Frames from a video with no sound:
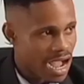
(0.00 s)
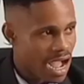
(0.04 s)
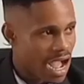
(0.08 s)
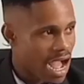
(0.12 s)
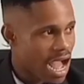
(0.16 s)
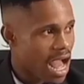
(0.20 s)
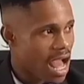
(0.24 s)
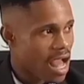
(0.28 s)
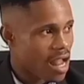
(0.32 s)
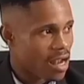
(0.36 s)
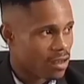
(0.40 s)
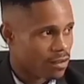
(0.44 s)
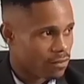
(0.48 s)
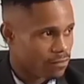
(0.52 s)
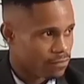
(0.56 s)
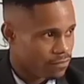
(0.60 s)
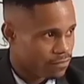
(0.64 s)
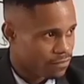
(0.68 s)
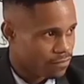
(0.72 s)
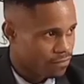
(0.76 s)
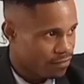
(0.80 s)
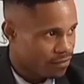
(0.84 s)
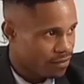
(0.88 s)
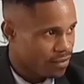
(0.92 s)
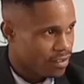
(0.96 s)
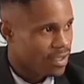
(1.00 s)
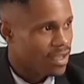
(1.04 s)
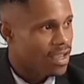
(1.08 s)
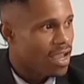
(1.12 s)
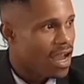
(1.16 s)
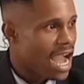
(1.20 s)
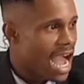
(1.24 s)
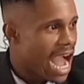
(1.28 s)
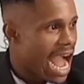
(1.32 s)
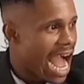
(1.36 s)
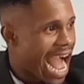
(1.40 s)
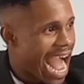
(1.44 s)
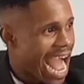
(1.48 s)
half,
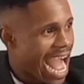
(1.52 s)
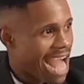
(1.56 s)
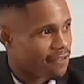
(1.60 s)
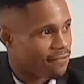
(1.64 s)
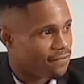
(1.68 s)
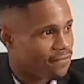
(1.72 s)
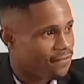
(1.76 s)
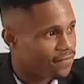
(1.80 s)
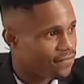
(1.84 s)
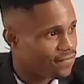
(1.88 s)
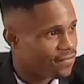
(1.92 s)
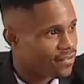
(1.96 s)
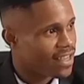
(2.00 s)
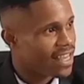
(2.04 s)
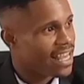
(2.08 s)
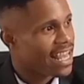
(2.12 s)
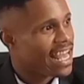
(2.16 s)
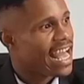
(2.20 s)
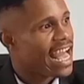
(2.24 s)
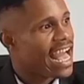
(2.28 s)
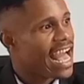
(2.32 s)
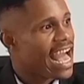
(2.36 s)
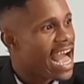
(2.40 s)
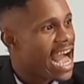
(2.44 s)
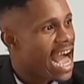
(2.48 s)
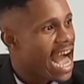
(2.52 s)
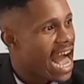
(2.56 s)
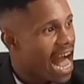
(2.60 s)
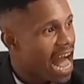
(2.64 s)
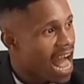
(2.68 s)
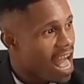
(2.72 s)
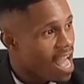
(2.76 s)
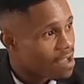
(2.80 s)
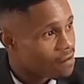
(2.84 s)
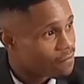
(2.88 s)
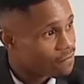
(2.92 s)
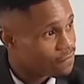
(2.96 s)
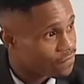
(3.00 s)
half,
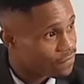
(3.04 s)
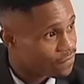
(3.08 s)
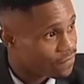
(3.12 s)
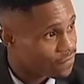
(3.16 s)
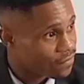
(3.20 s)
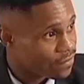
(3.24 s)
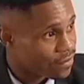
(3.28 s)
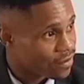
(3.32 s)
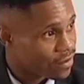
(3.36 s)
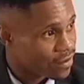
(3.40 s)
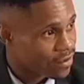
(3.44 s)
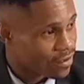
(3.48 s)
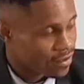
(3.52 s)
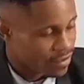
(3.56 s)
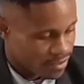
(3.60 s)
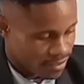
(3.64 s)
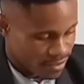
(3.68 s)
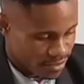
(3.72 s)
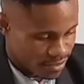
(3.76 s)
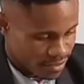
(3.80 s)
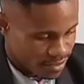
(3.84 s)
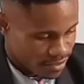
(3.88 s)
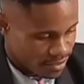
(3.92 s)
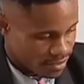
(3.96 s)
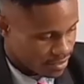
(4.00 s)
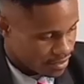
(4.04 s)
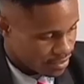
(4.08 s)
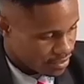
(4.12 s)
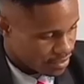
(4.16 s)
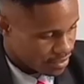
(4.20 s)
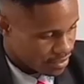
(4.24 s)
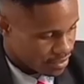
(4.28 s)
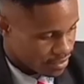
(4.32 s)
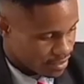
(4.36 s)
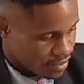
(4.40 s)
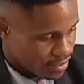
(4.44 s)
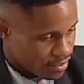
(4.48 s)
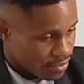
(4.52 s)
half.
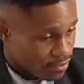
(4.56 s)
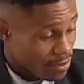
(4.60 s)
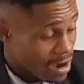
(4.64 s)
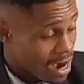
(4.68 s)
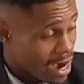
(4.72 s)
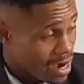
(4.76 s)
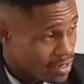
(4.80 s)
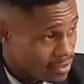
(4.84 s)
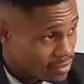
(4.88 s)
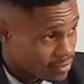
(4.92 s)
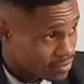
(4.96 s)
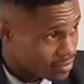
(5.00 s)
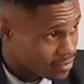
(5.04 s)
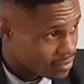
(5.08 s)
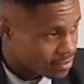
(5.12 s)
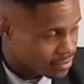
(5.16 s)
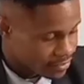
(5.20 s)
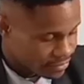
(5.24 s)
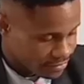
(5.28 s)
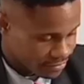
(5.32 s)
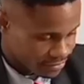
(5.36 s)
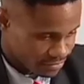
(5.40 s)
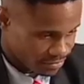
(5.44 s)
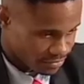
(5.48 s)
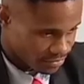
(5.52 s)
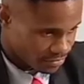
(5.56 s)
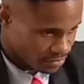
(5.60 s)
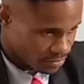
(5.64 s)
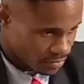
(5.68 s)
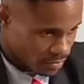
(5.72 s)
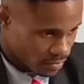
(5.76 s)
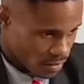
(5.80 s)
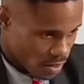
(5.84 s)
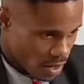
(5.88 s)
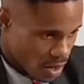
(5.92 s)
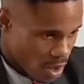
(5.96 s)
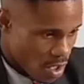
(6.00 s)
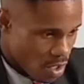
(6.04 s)
Right?
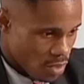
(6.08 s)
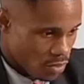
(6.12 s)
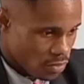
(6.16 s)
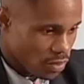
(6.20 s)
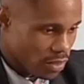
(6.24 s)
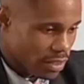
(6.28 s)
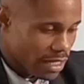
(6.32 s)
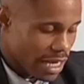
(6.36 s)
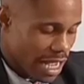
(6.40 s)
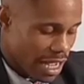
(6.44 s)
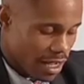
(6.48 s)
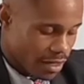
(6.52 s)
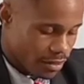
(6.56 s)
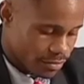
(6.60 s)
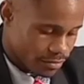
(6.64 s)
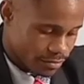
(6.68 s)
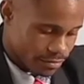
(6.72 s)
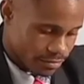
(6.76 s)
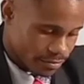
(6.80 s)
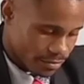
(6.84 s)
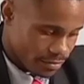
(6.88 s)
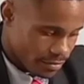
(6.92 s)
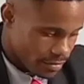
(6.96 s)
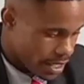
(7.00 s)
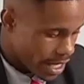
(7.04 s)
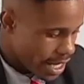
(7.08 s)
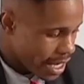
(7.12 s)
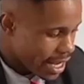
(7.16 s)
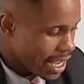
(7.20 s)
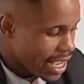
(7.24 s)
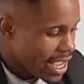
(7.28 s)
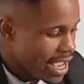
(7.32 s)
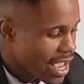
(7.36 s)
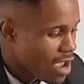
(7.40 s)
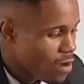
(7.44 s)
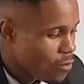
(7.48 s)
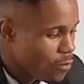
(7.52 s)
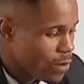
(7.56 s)
So now the
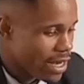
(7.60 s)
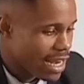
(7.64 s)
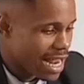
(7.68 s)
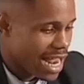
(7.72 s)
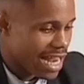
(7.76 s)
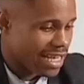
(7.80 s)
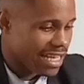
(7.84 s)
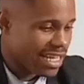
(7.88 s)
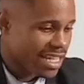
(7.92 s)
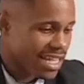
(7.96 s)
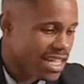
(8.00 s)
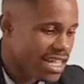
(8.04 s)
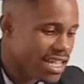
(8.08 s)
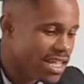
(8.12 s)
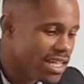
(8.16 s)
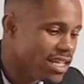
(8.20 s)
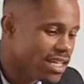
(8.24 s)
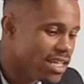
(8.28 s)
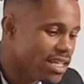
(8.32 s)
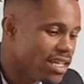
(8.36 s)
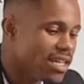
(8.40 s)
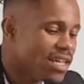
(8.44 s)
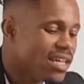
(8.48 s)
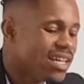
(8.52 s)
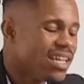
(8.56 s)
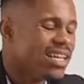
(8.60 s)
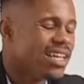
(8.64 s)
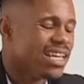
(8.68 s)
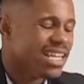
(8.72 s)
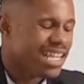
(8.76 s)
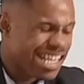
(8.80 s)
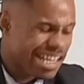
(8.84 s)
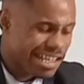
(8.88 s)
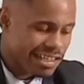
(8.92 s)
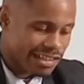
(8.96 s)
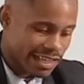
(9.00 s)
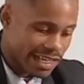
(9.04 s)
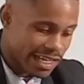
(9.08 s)
A with an E
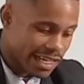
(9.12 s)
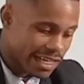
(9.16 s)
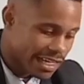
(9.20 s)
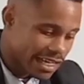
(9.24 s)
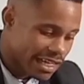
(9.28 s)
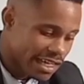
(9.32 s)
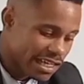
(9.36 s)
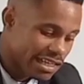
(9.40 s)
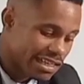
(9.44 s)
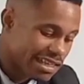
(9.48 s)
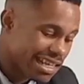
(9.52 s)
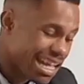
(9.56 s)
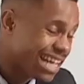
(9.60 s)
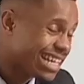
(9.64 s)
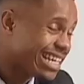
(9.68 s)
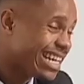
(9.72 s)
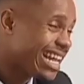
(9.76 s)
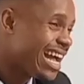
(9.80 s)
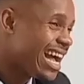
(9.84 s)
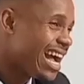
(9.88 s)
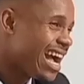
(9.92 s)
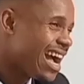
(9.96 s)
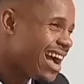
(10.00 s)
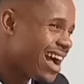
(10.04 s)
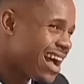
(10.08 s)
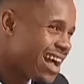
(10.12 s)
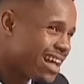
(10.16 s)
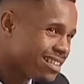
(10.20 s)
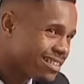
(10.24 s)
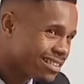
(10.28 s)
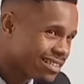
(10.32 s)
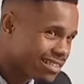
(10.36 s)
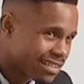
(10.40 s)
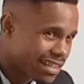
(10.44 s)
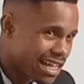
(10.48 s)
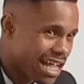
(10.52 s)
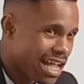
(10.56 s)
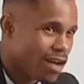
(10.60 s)
is an A
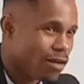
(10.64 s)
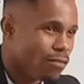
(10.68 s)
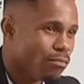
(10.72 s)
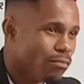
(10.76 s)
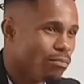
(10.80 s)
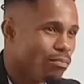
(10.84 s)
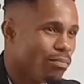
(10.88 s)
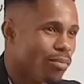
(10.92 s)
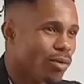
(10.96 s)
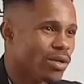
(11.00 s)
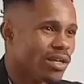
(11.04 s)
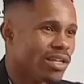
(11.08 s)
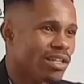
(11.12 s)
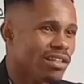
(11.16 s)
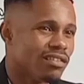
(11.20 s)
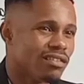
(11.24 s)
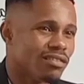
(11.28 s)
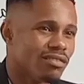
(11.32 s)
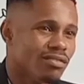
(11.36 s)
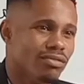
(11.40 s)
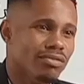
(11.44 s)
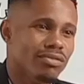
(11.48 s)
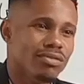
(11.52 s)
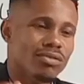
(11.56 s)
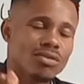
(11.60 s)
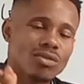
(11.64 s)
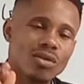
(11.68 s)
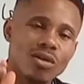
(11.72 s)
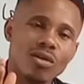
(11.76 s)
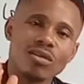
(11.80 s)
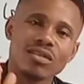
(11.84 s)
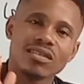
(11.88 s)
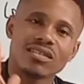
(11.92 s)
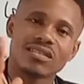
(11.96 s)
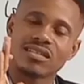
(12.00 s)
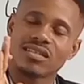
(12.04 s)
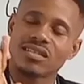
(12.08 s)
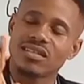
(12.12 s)
sound, but it's
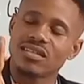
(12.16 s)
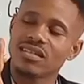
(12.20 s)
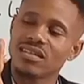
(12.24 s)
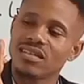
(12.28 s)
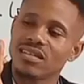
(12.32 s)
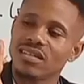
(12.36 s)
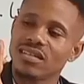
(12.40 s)
not